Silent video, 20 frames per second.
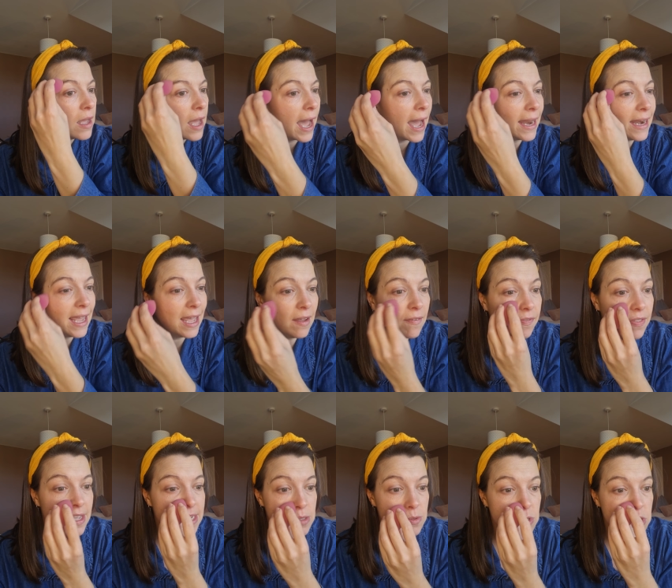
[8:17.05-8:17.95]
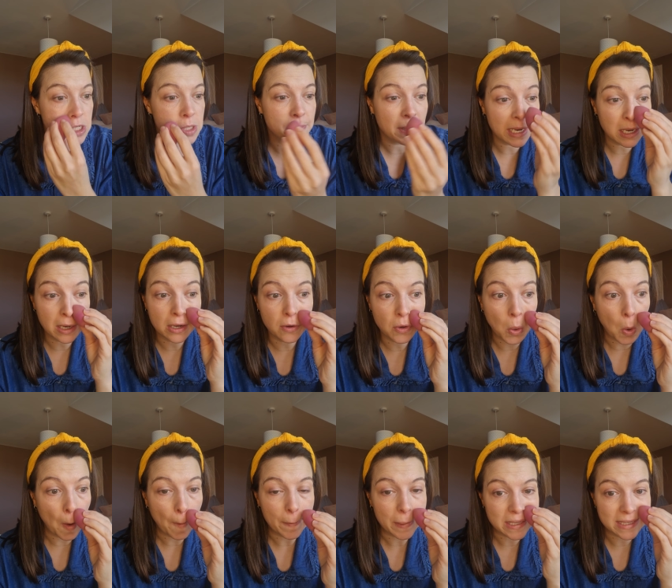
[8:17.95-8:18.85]
And if this was just my kind of
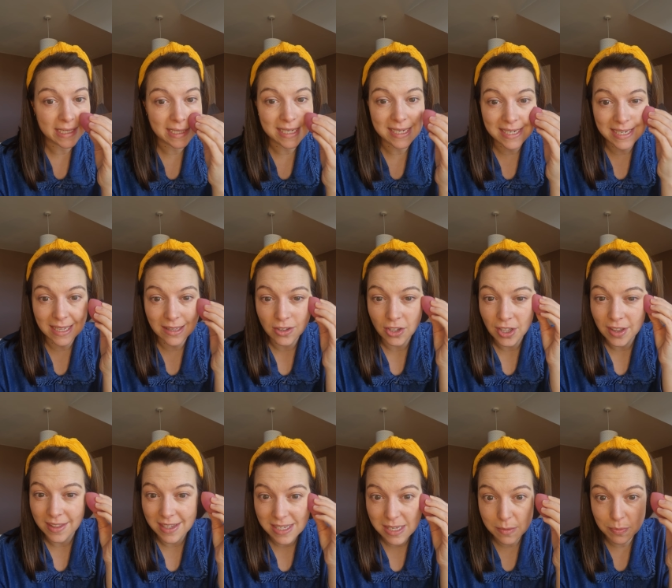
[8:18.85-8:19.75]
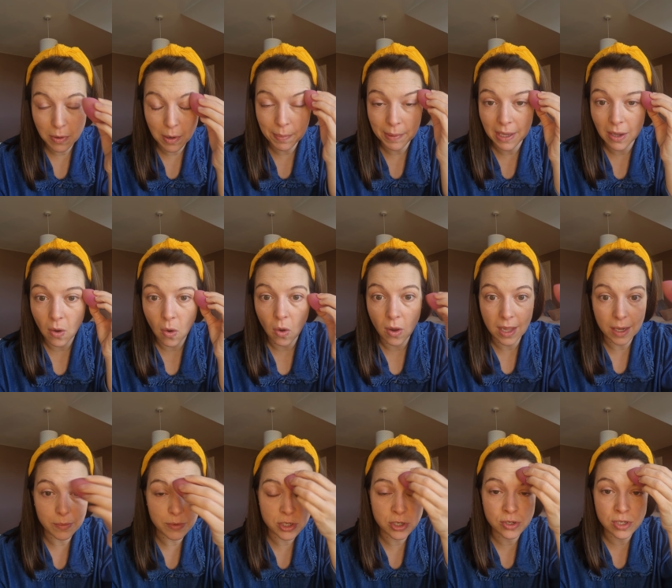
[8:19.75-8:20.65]
normal day-to-day look, this is probably all I
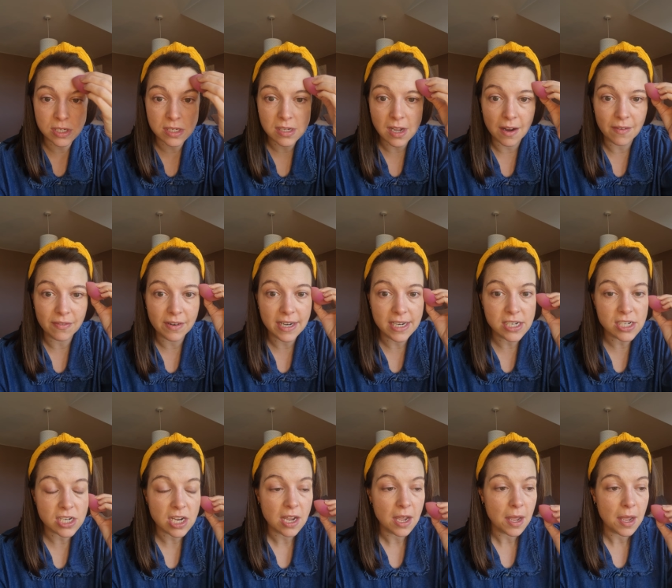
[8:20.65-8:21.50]
would use as coverage,